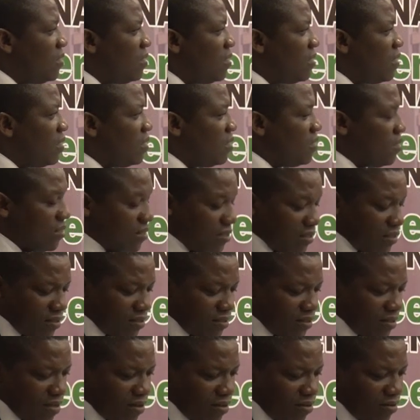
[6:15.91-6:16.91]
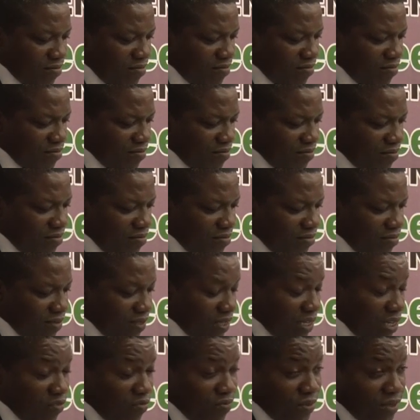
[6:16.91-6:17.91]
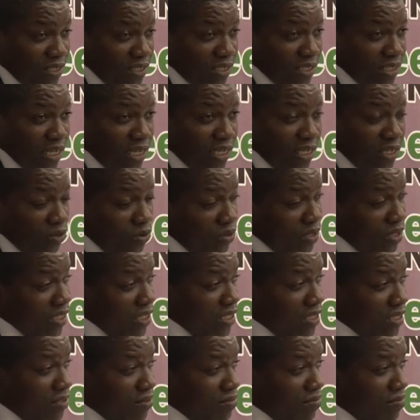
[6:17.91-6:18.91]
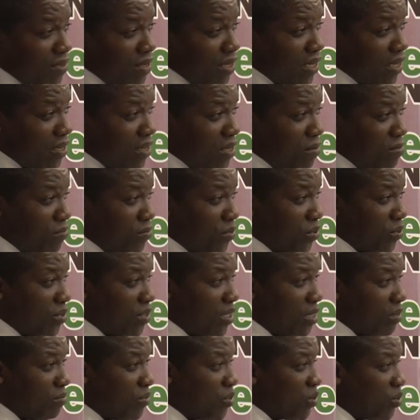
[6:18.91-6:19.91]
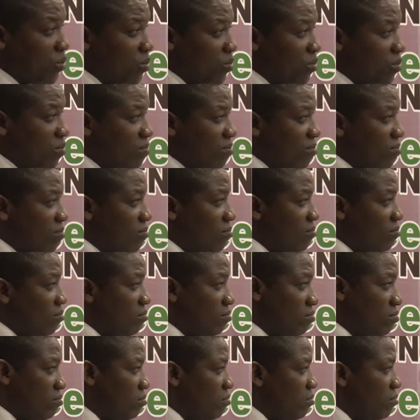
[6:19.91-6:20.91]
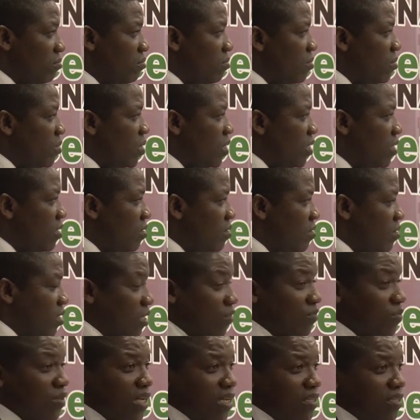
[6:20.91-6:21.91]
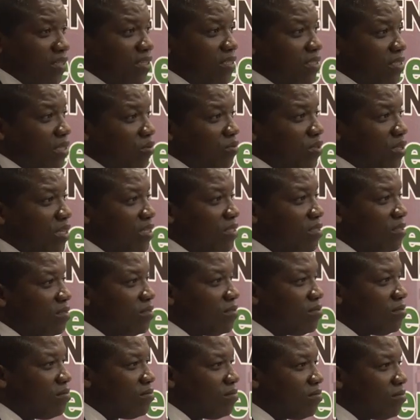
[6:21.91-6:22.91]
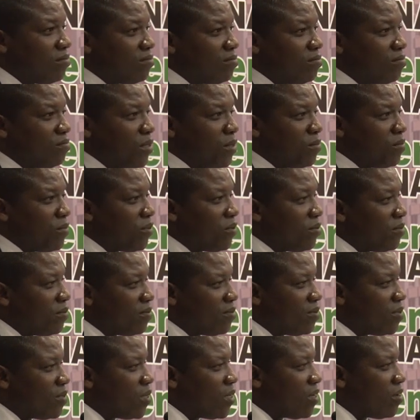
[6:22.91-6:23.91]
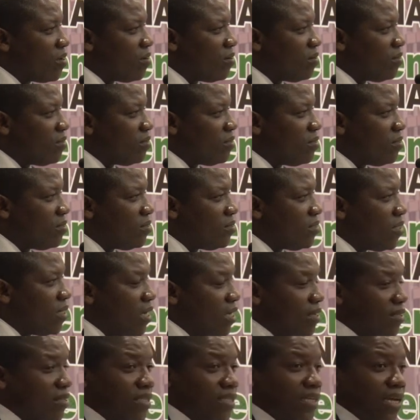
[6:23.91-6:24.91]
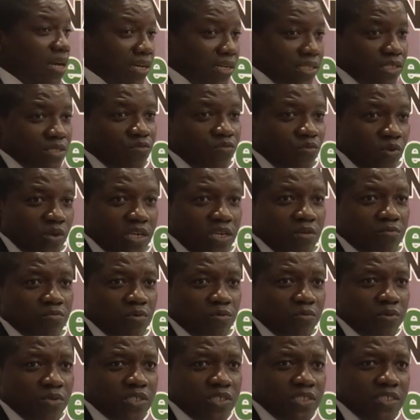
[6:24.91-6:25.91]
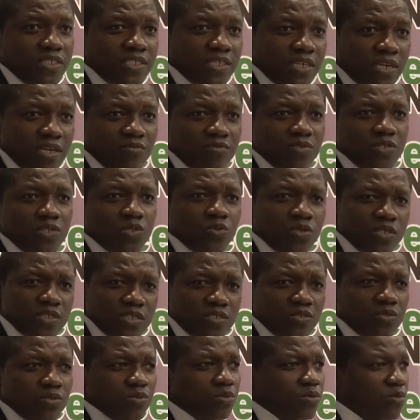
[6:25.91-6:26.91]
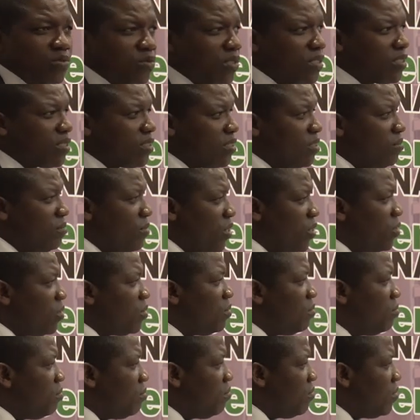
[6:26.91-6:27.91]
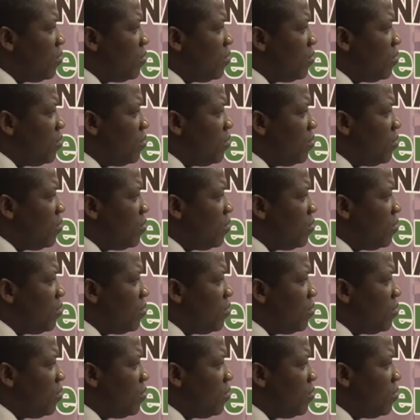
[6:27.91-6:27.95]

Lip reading: and the government can only employ up to 700,000 people, and the active working population is around 22, 23 million